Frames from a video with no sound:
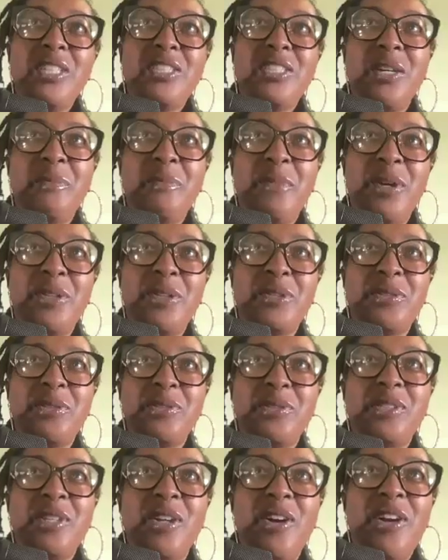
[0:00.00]
watch
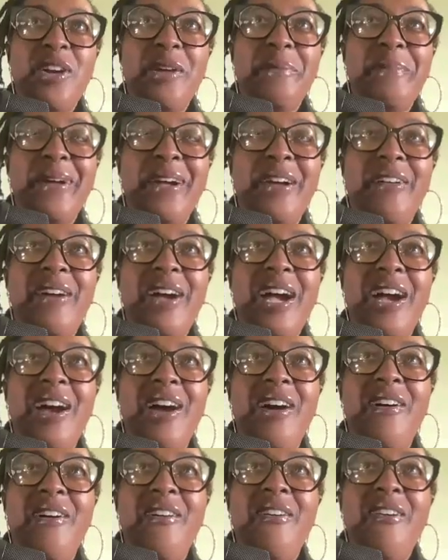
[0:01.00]
commercials talk about
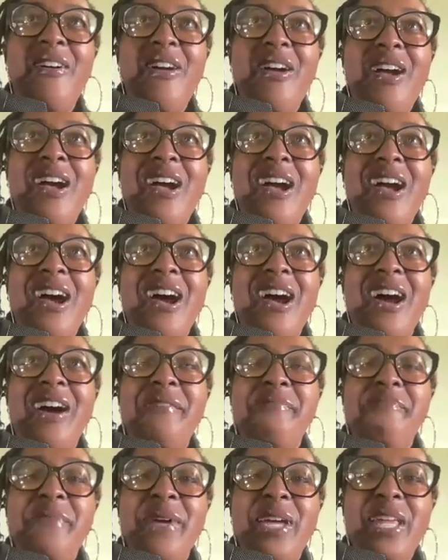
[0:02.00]
how
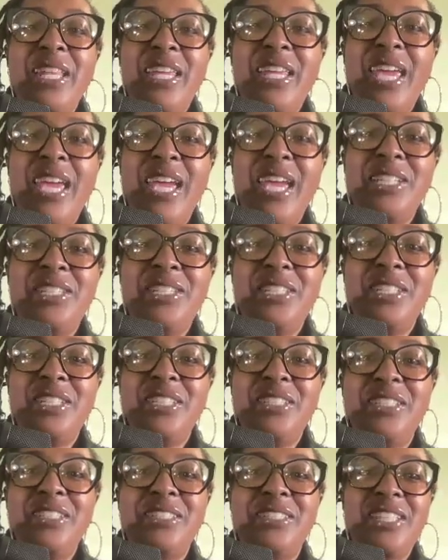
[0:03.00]
a
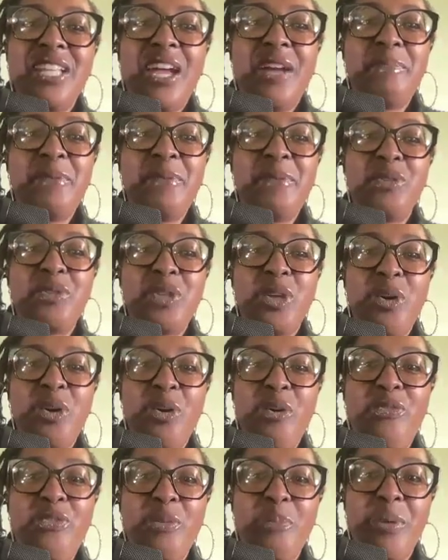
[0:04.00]
medication to stop your
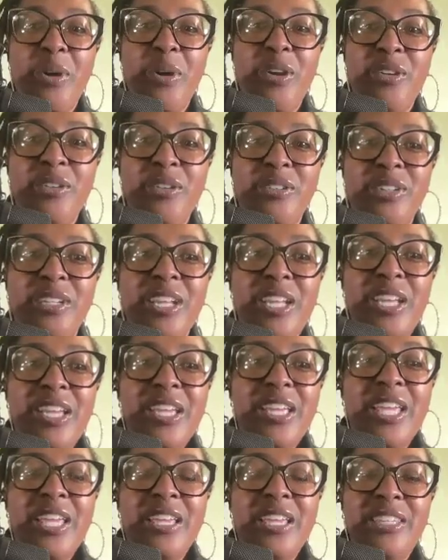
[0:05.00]
toe from hurting
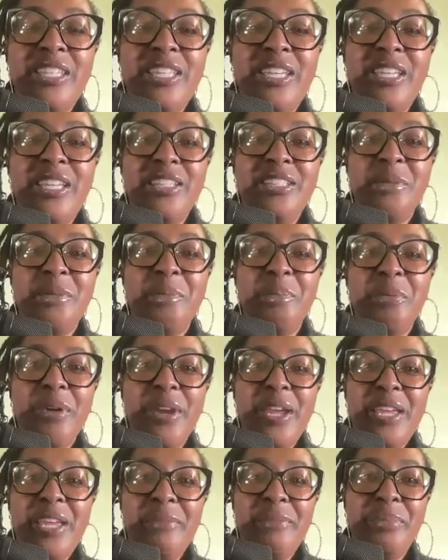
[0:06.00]
can lead to
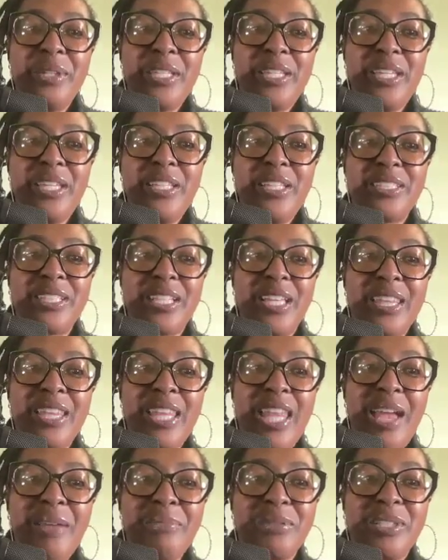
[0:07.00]
brain bleeds,
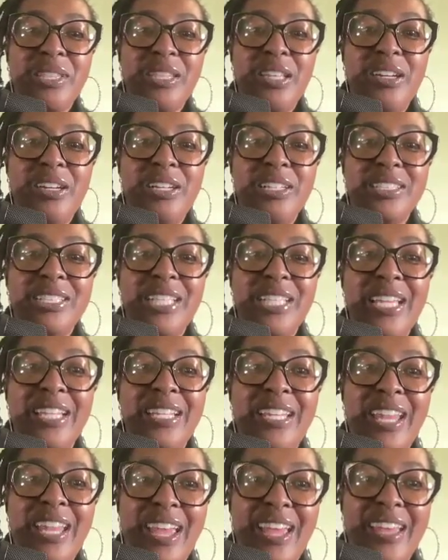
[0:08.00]
collapsed lungs,
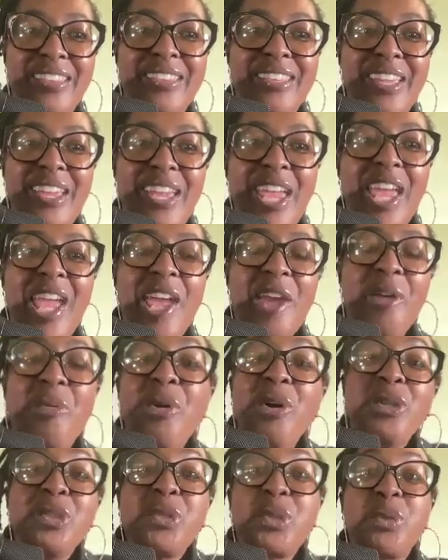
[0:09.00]
and death. And
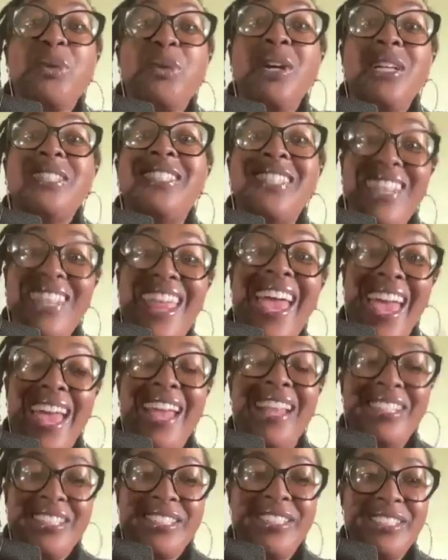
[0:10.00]
we'll trust
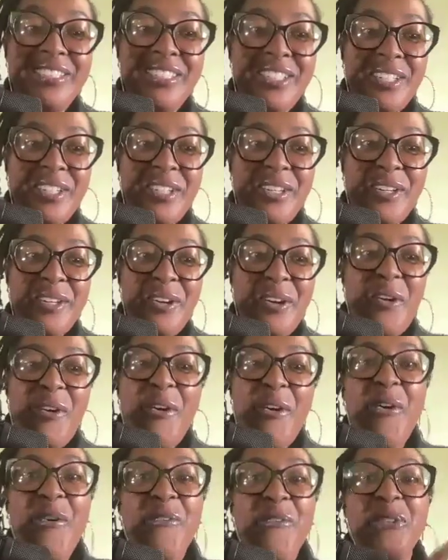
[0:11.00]
that
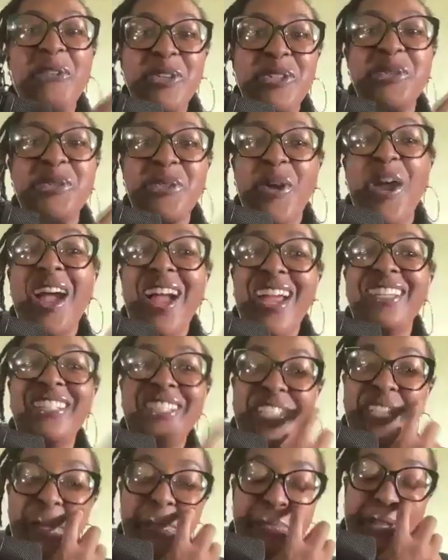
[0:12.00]
over
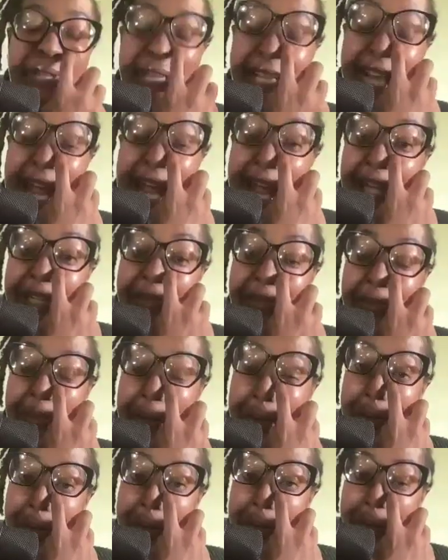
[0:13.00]
trying something
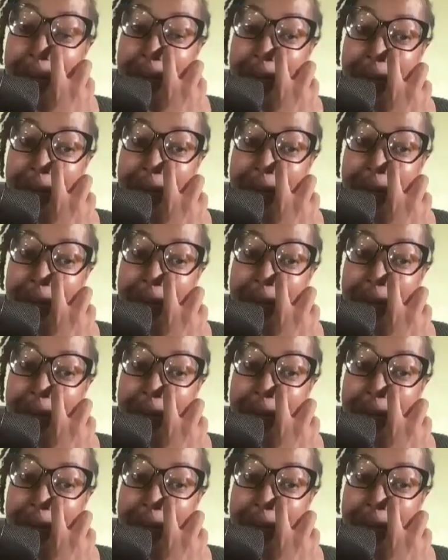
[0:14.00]
natural.